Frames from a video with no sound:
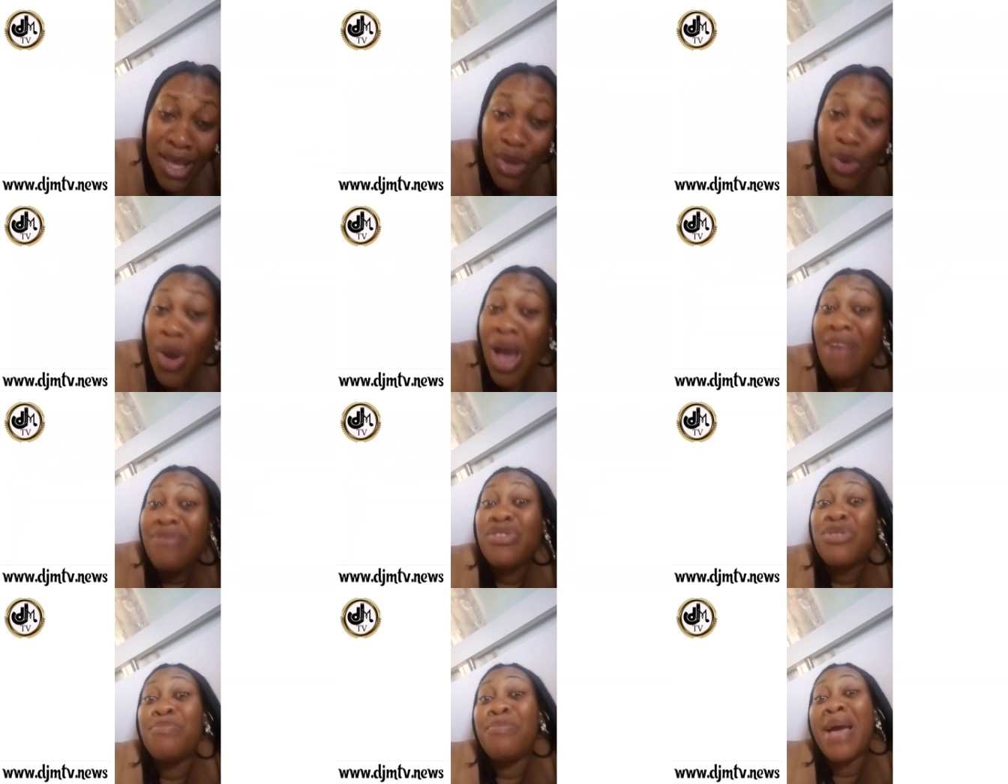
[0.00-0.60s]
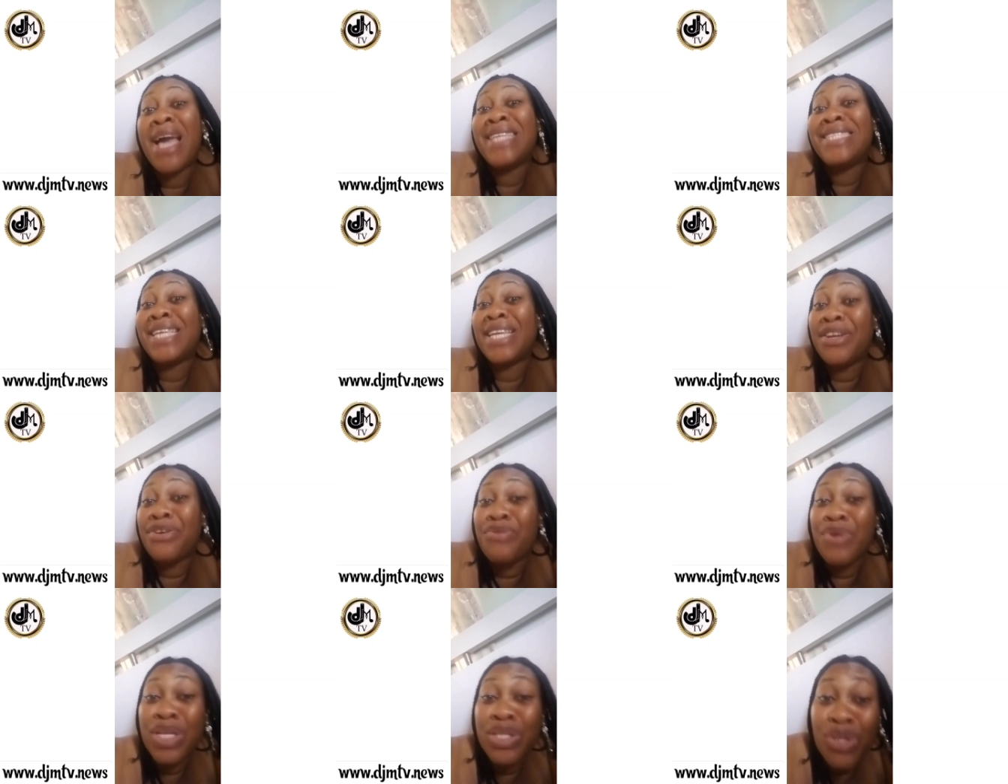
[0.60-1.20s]
You have to buy
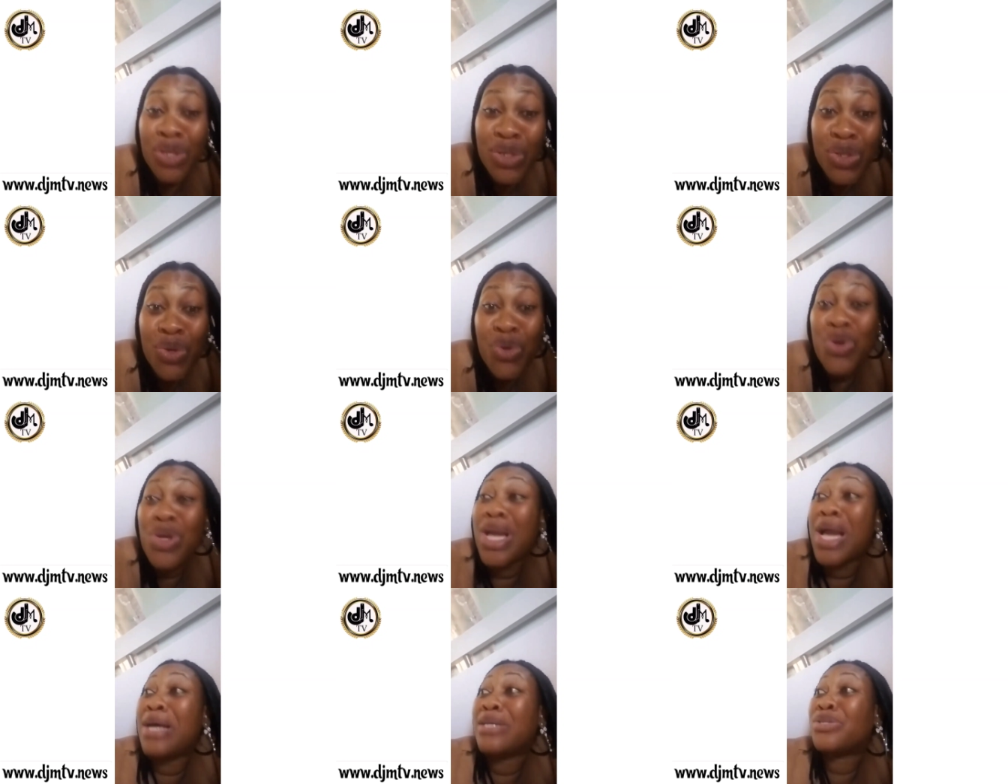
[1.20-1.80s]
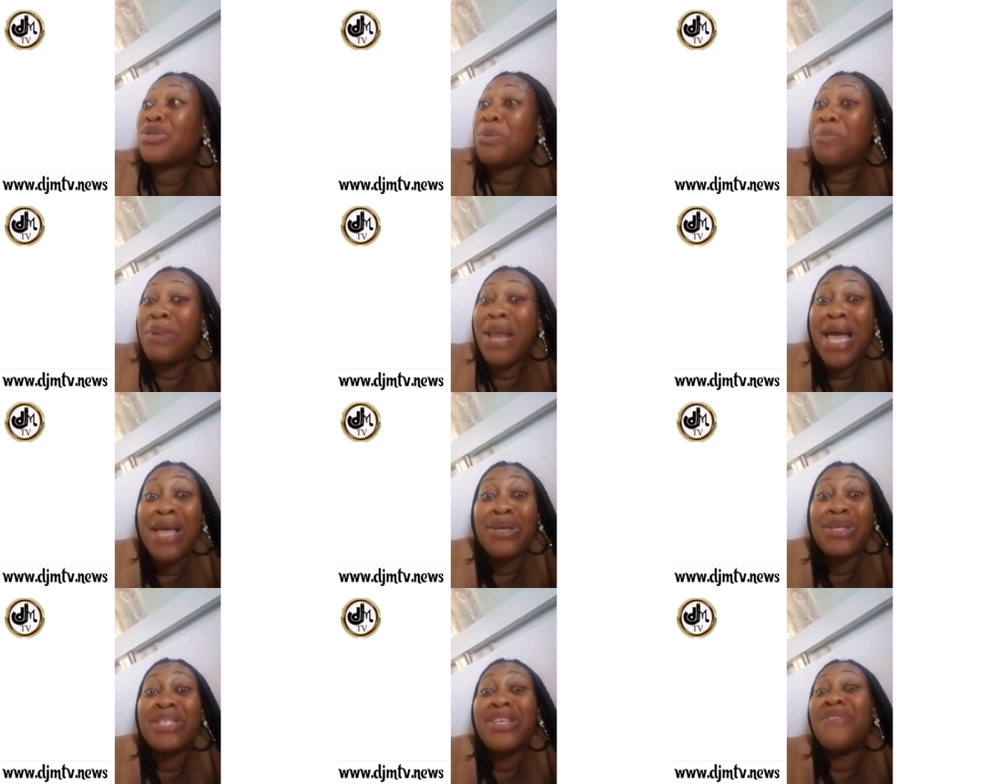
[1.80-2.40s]
generators so you can
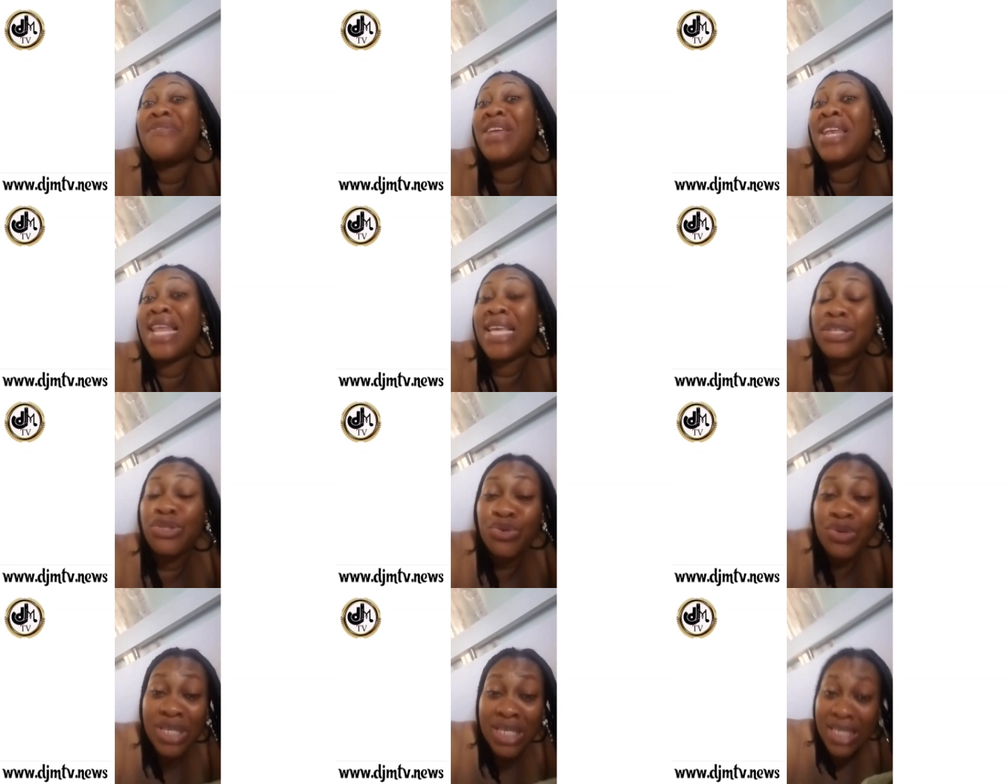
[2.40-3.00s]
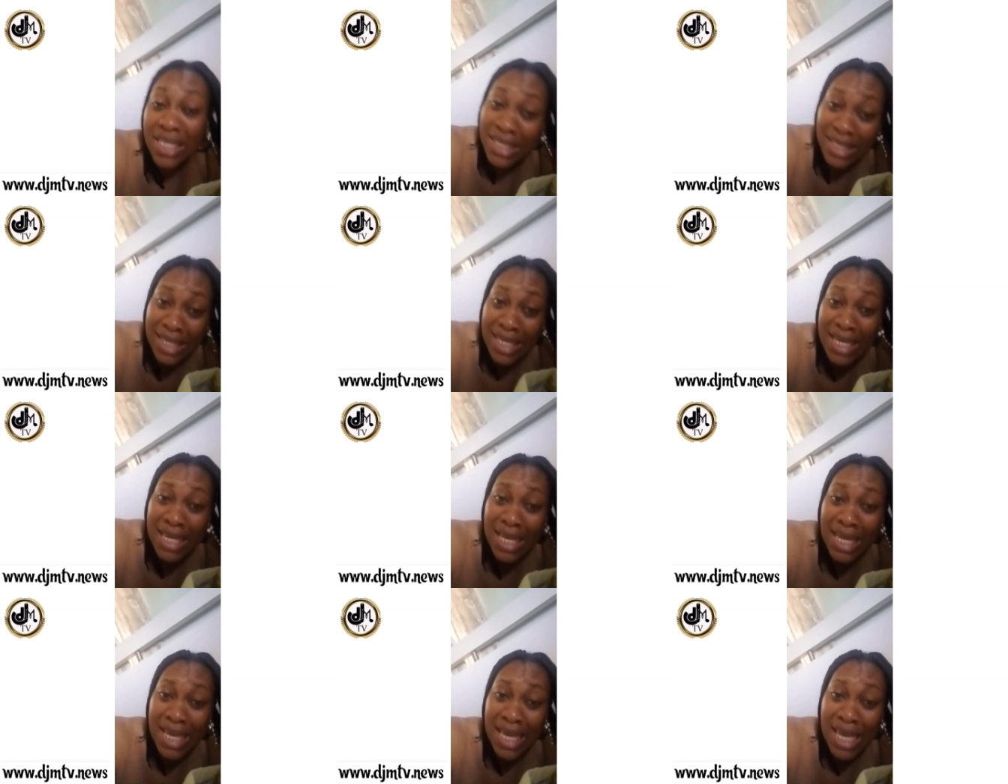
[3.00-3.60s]
supply yourself
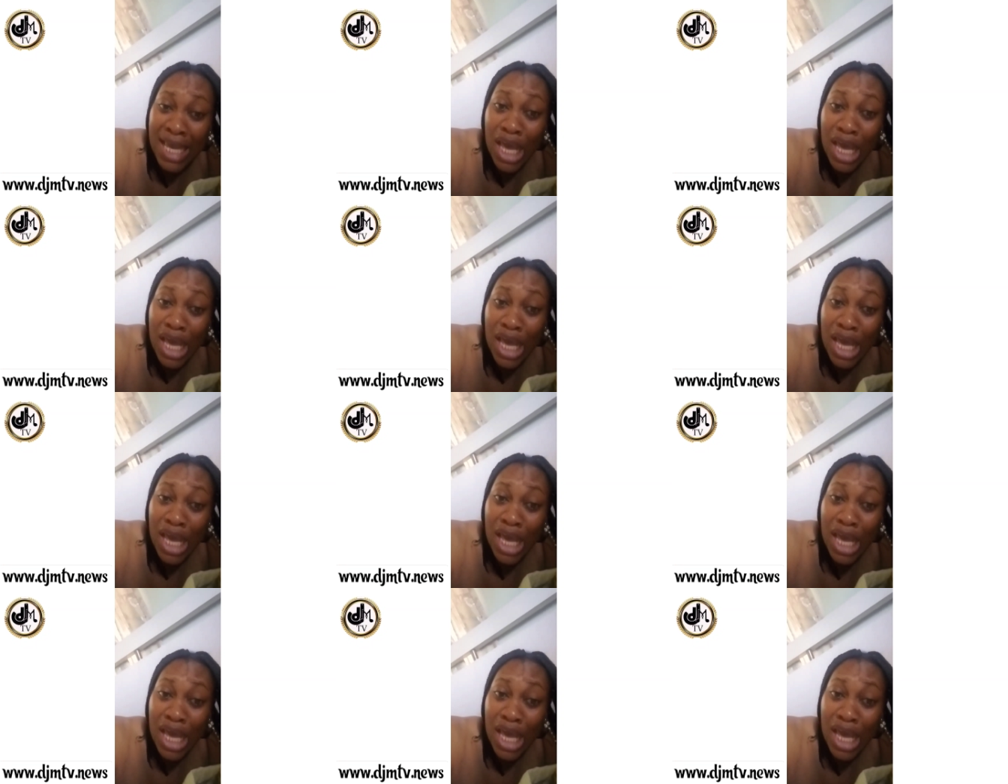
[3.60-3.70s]
electricity.